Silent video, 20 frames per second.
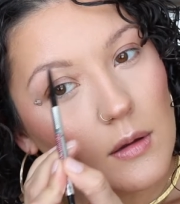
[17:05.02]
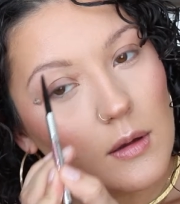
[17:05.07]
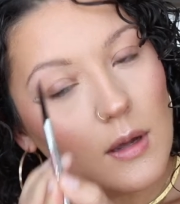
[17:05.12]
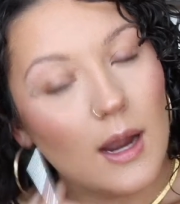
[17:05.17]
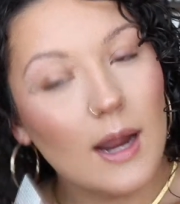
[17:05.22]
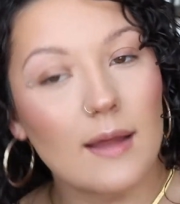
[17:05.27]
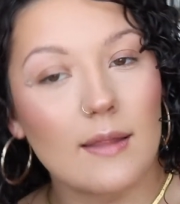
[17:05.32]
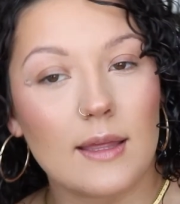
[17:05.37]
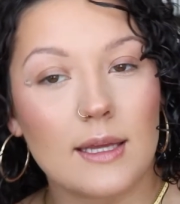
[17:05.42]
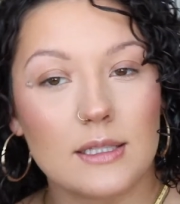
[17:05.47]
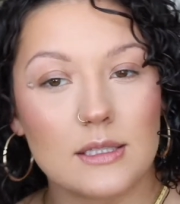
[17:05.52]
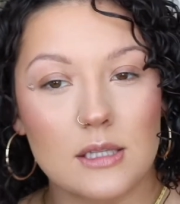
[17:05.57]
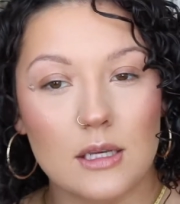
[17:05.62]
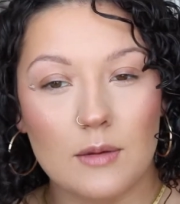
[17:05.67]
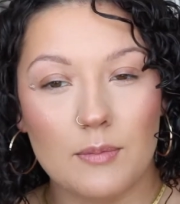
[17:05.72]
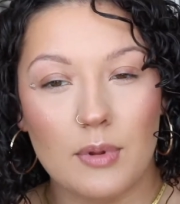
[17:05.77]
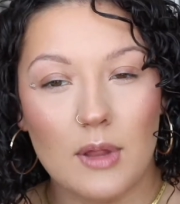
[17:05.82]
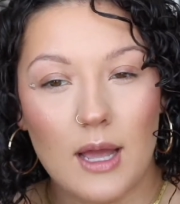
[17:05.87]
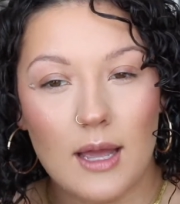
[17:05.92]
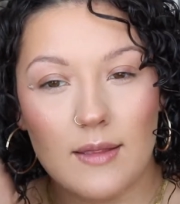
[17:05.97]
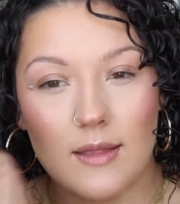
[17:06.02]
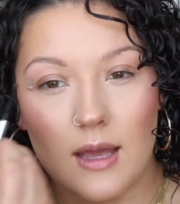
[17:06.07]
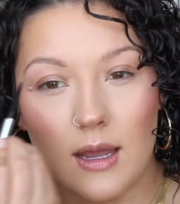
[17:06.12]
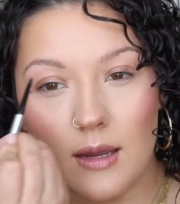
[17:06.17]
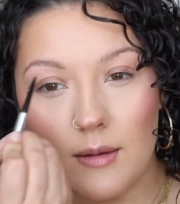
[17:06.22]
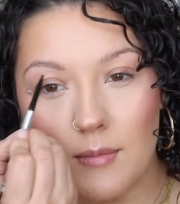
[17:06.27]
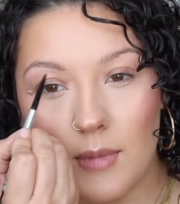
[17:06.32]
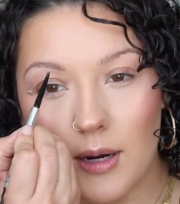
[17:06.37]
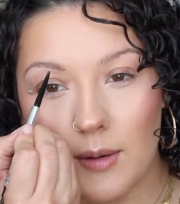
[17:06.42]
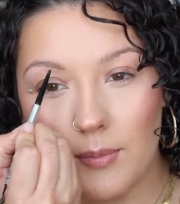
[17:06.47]
I like to apply
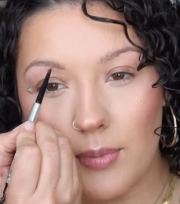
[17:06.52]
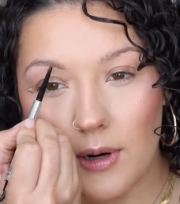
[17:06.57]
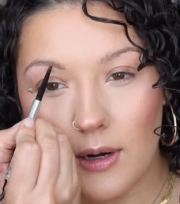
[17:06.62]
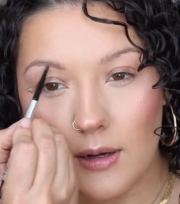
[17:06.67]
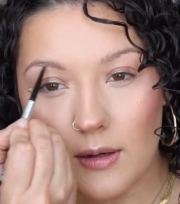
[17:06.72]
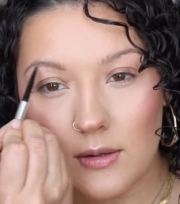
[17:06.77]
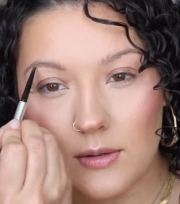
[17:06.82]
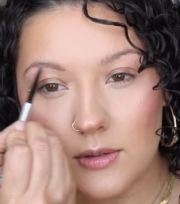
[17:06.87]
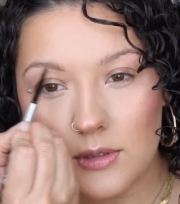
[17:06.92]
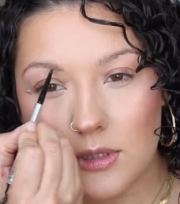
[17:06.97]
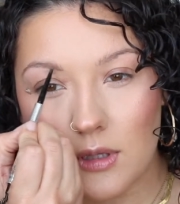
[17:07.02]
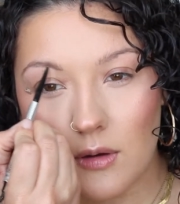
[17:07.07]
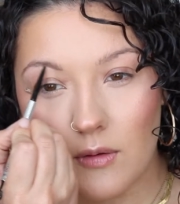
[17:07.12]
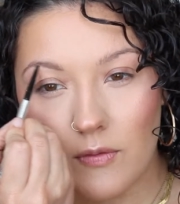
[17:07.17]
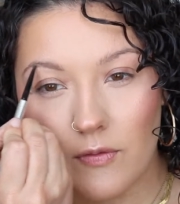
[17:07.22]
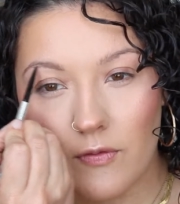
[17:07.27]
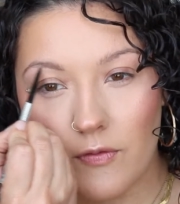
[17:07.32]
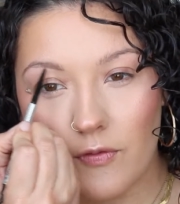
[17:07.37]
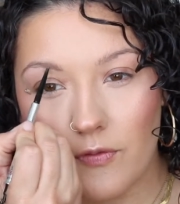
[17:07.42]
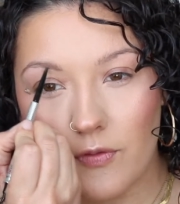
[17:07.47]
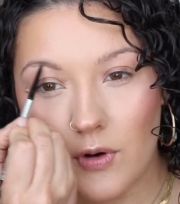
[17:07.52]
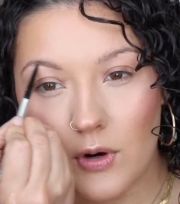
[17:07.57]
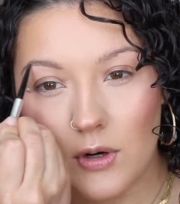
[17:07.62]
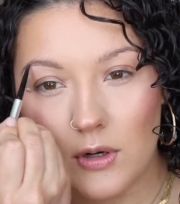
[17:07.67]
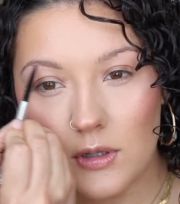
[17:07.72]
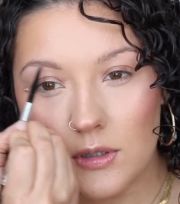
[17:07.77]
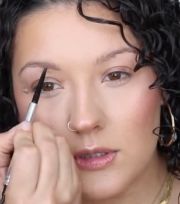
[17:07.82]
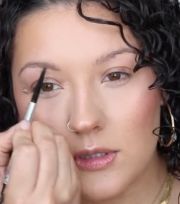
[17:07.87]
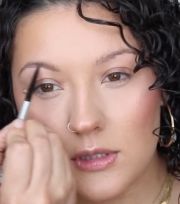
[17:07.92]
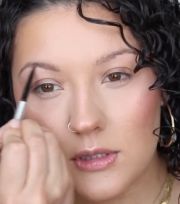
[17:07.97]
that in my brows
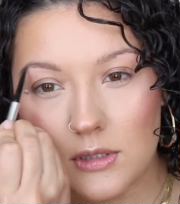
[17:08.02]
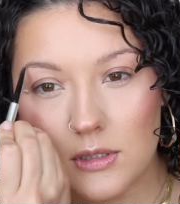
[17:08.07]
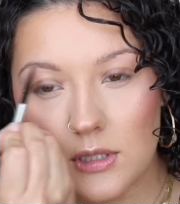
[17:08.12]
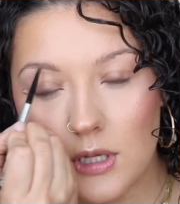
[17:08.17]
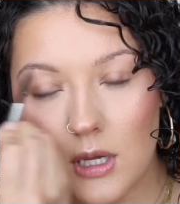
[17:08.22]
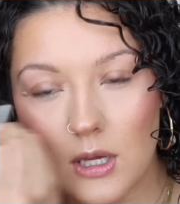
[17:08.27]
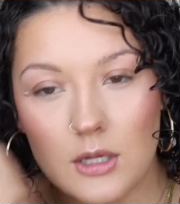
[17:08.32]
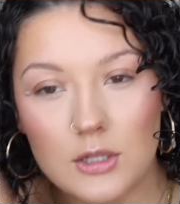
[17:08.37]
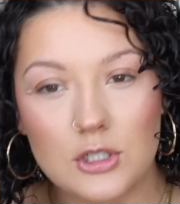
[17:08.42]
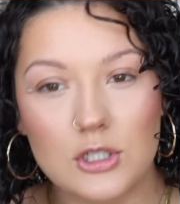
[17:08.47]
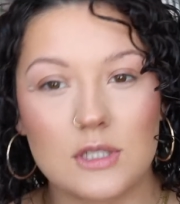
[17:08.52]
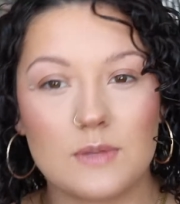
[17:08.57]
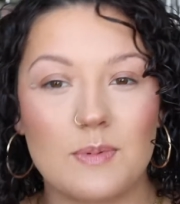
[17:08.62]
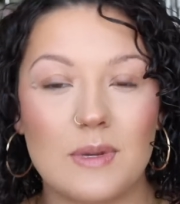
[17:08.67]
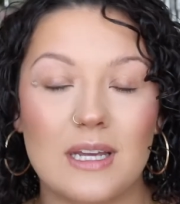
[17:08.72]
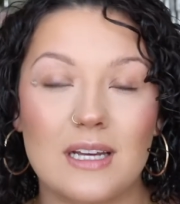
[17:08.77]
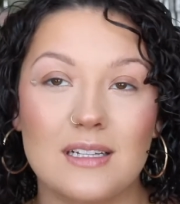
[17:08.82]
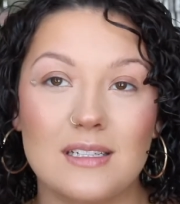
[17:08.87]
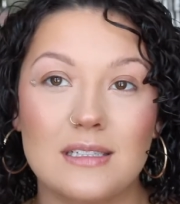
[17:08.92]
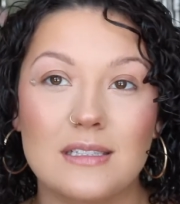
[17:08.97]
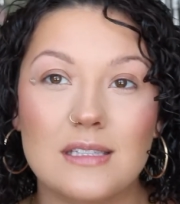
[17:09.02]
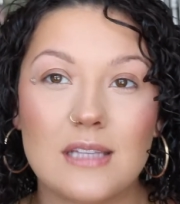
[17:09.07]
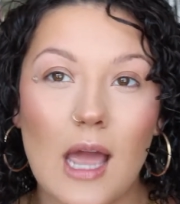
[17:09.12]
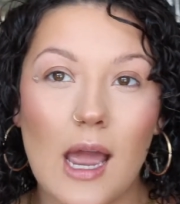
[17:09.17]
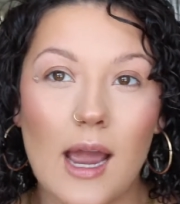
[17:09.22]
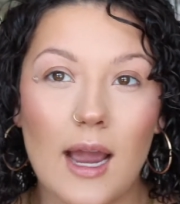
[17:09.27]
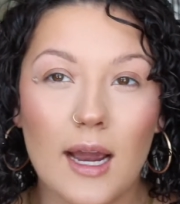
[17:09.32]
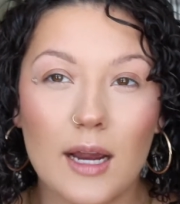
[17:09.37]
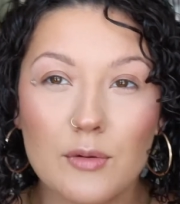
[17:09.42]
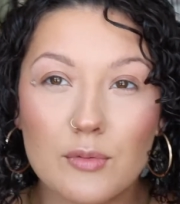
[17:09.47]
first, just because
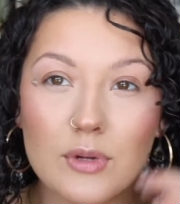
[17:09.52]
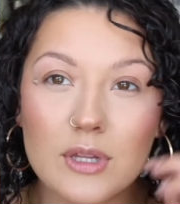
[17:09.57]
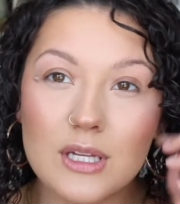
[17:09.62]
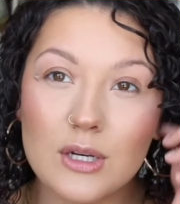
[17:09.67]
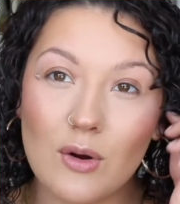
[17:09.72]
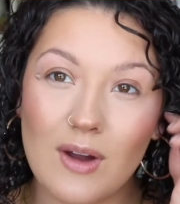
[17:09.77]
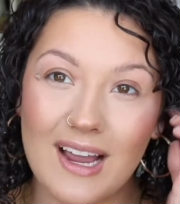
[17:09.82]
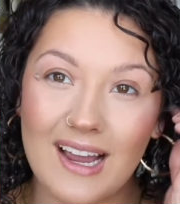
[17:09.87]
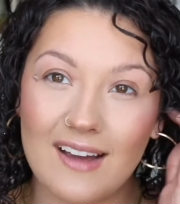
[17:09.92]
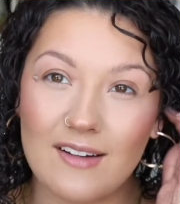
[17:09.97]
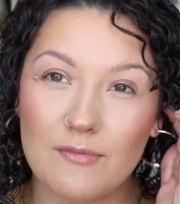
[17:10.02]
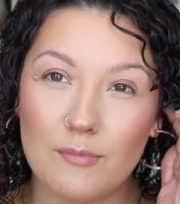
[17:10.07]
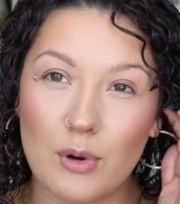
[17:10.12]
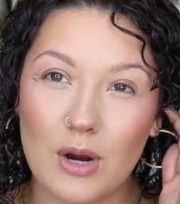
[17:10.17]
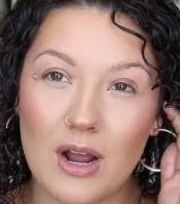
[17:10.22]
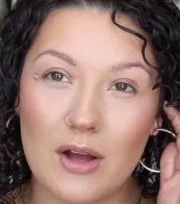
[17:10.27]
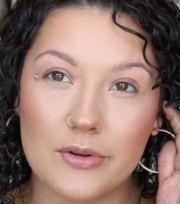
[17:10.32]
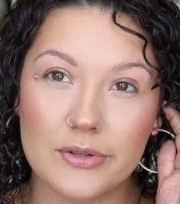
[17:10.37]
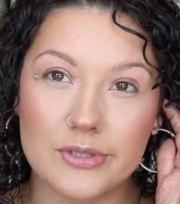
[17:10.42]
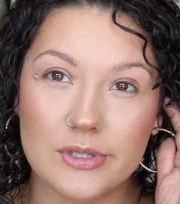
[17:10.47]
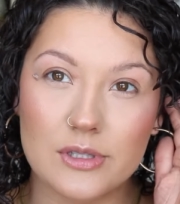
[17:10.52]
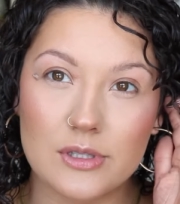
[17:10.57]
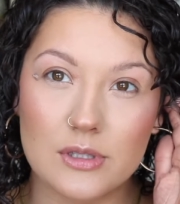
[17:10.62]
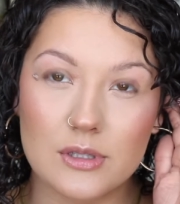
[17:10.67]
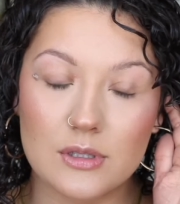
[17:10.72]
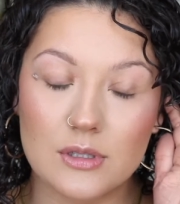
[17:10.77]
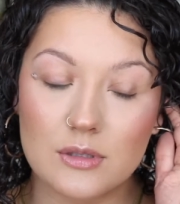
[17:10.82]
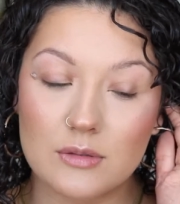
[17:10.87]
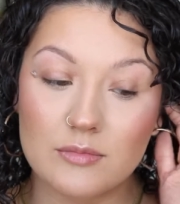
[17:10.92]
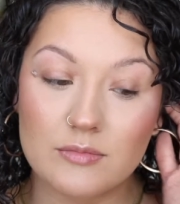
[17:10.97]
I really don't have
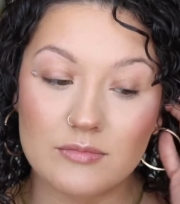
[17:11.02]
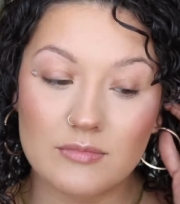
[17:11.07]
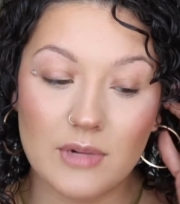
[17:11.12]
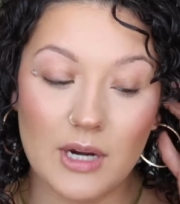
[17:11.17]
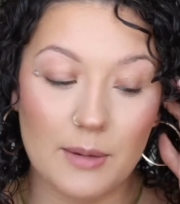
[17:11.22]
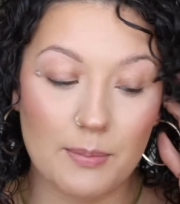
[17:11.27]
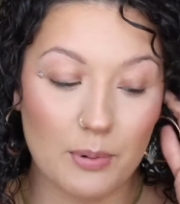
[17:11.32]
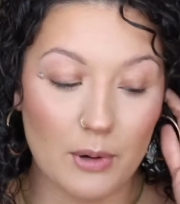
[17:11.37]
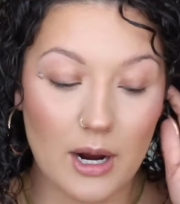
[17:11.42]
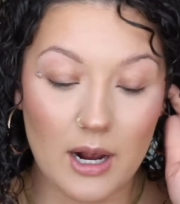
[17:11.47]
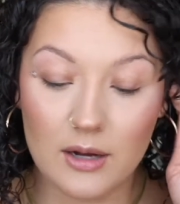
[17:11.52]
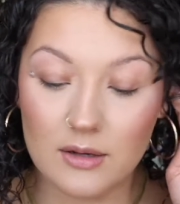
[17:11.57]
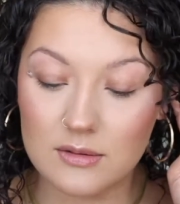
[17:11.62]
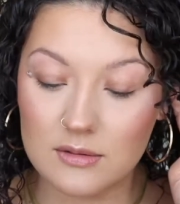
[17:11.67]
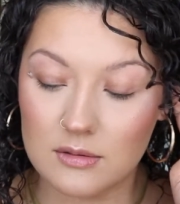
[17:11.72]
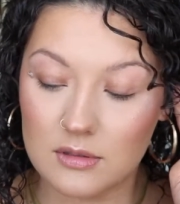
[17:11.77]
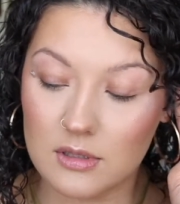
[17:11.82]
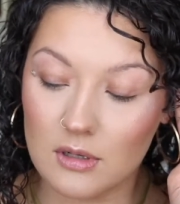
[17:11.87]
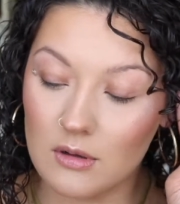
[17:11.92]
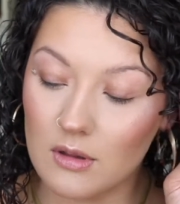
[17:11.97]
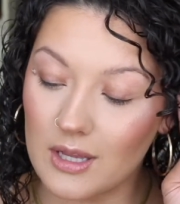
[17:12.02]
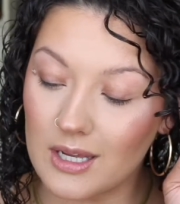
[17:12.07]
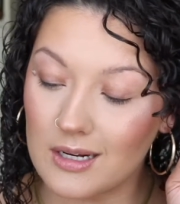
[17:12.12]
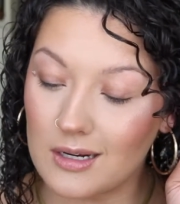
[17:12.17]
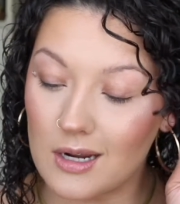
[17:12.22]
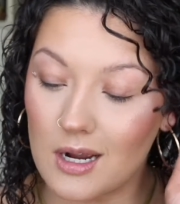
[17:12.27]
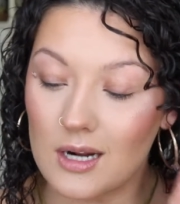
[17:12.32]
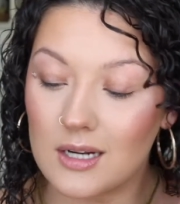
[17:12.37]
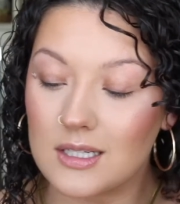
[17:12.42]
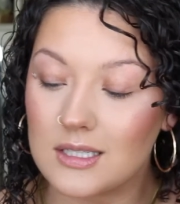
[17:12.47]
brows. My brows are like
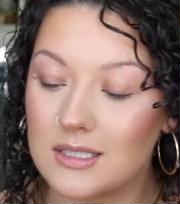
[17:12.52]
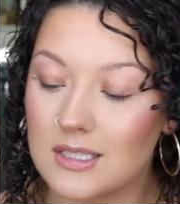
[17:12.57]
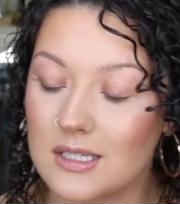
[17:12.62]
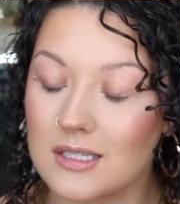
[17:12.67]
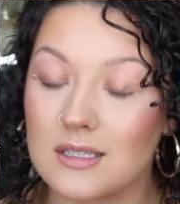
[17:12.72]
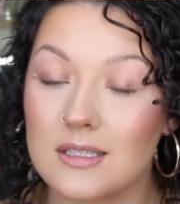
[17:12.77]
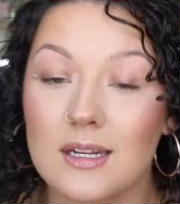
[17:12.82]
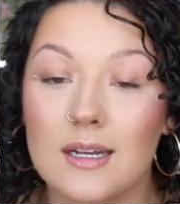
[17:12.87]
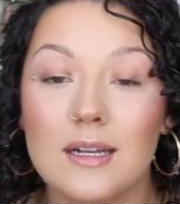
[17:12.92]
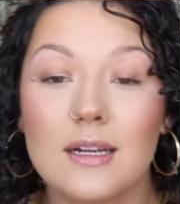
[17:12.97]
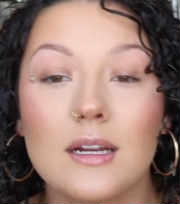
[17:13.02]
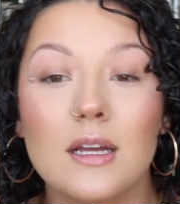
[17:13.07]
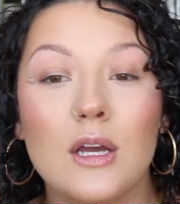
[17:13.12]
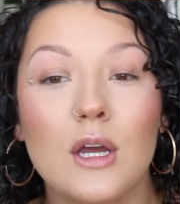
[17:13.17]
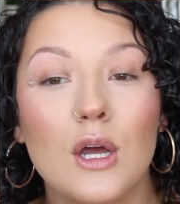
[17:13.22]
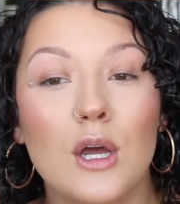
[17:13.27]
non-existent.